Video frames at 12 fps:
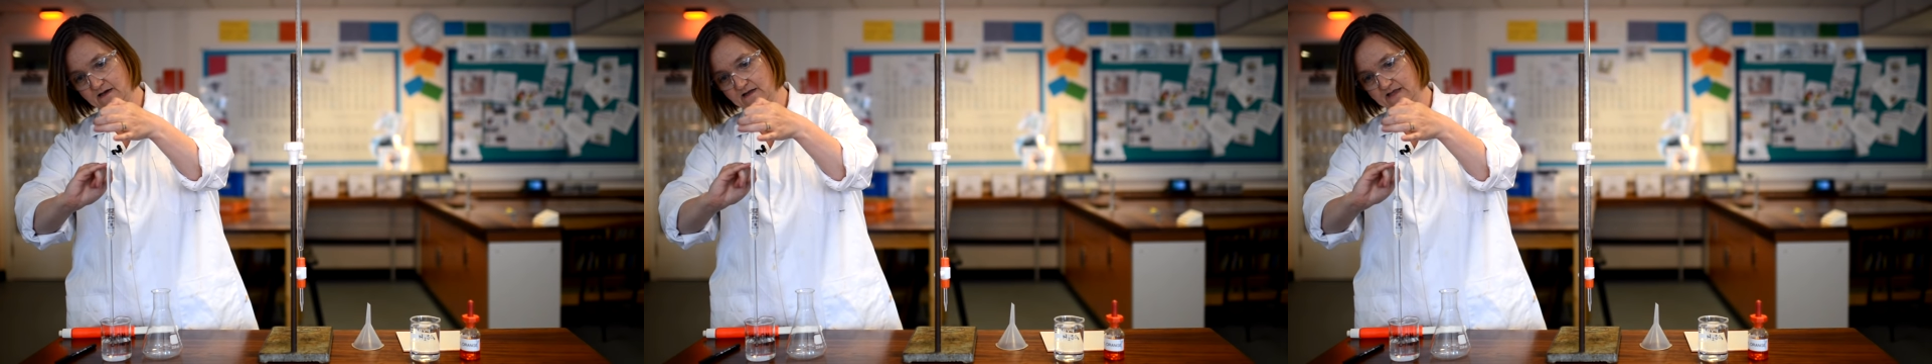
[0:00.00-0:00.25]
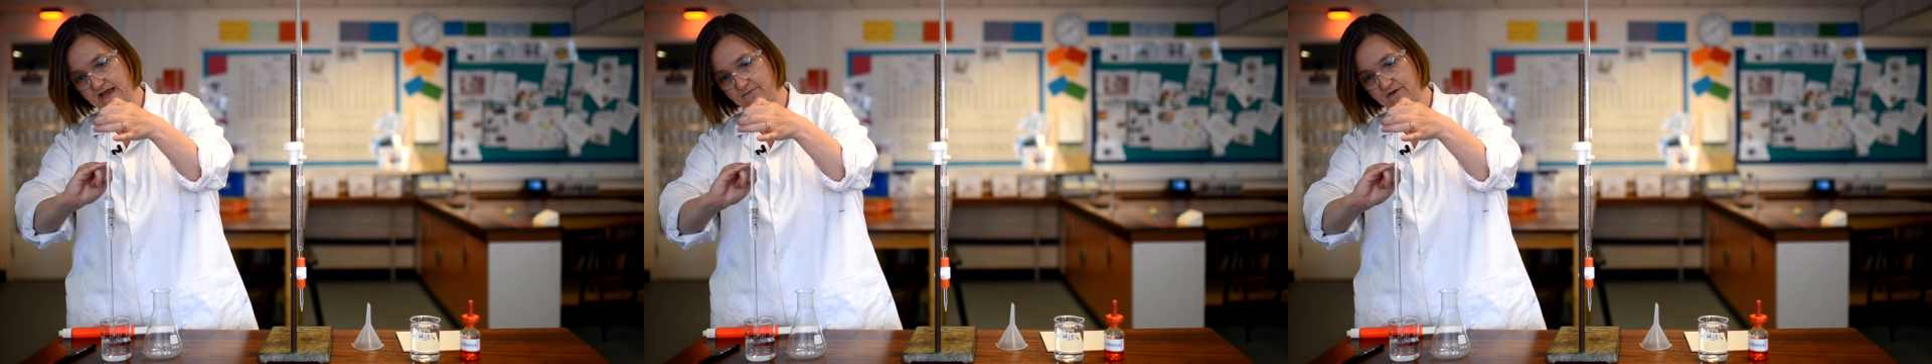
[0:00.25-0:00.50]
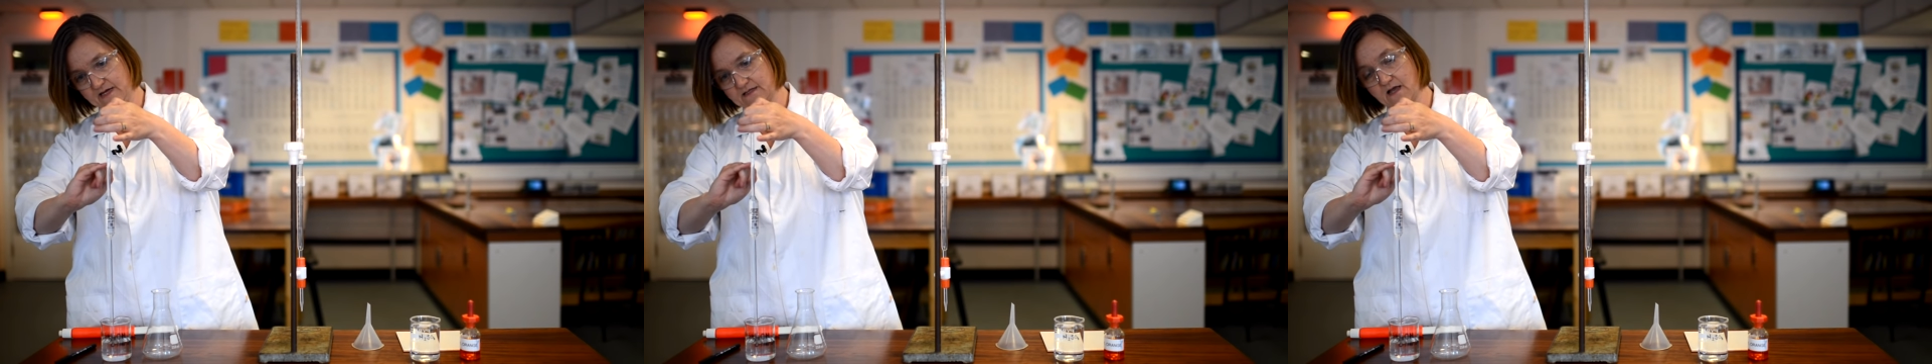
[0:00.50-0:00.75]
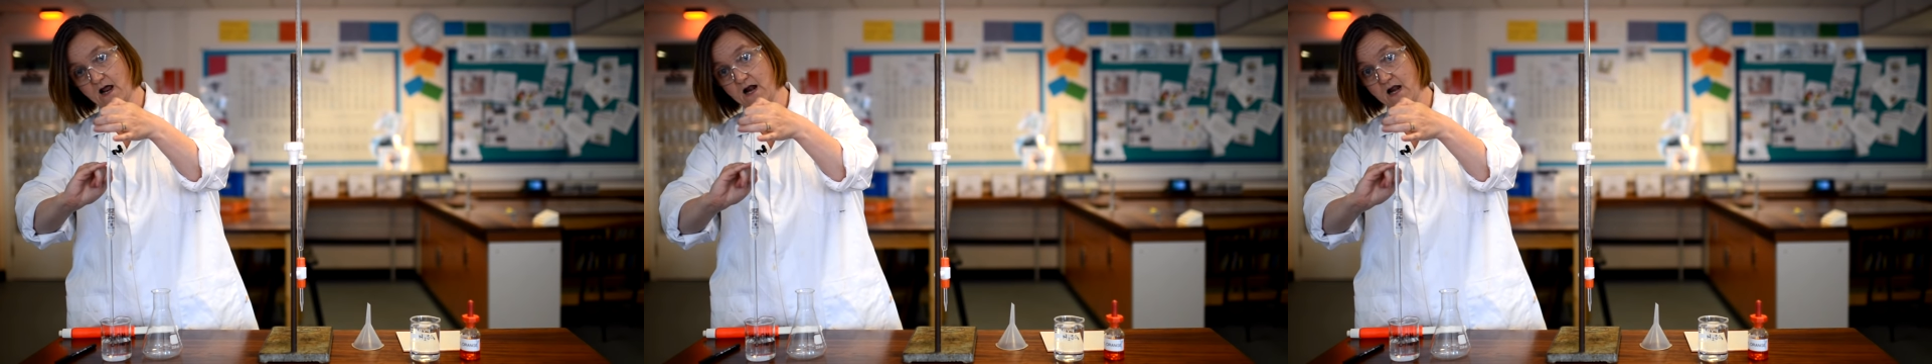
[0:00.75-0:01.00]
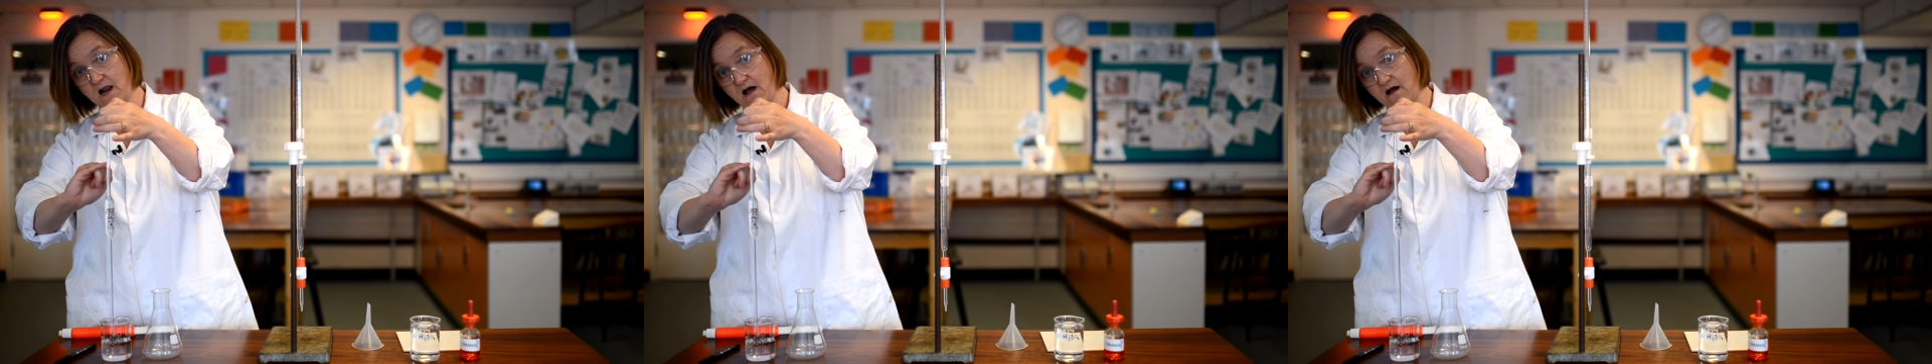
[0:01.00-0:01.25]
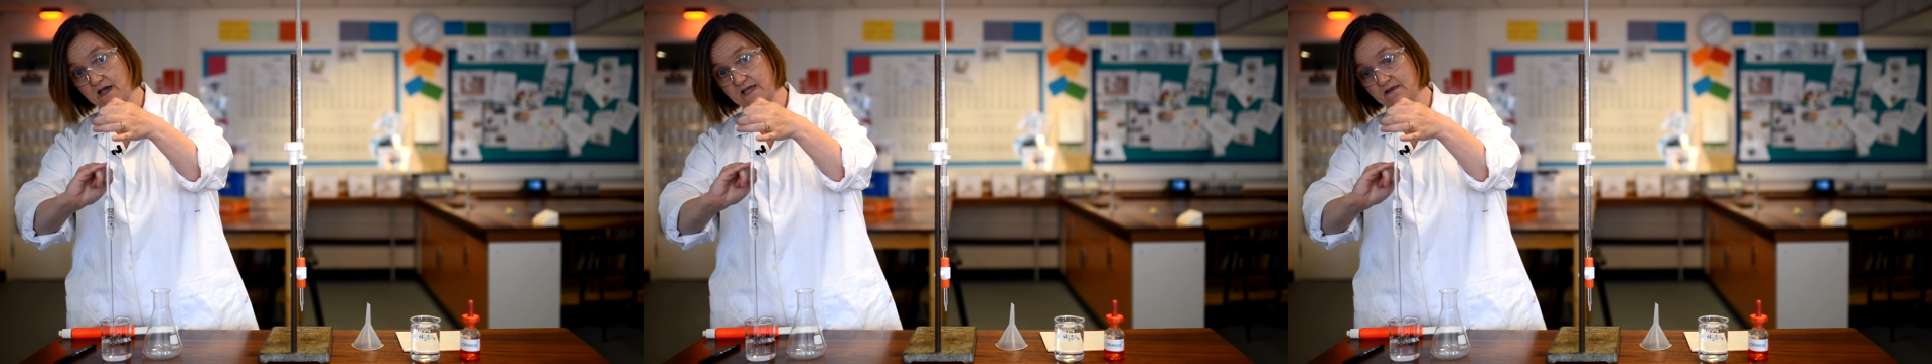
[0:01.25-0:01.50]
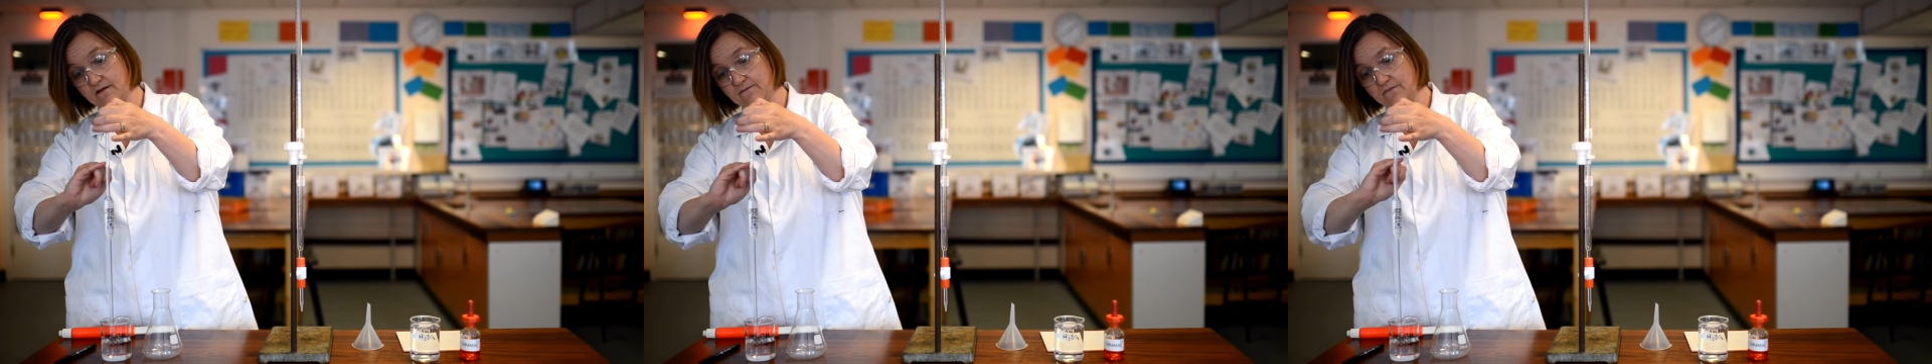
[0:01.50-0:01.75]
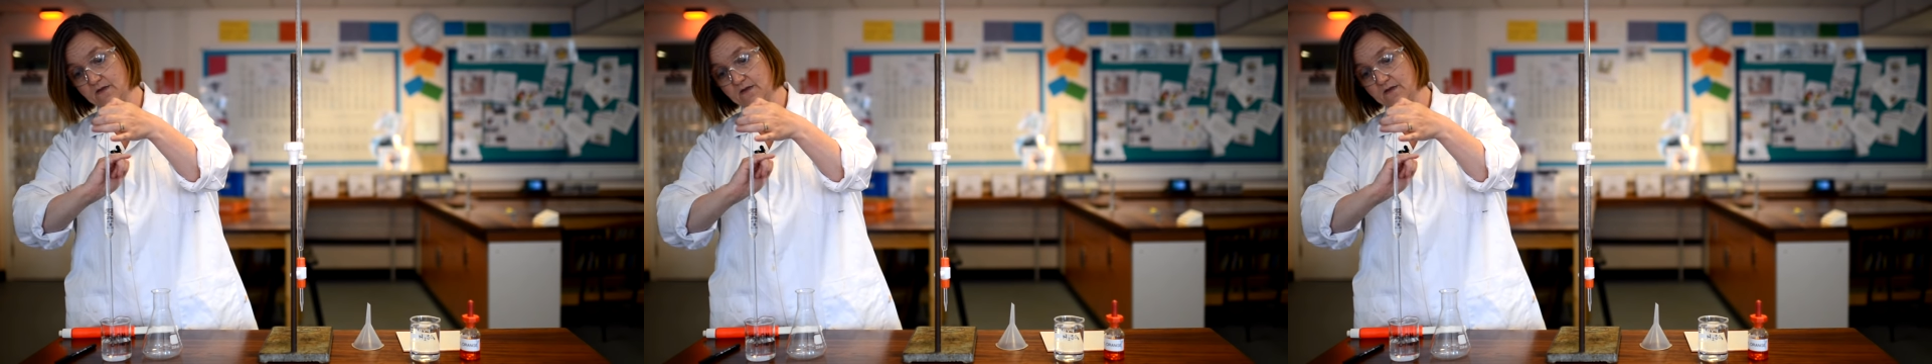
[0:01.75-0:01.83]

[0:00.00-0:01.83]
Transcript: there is a line,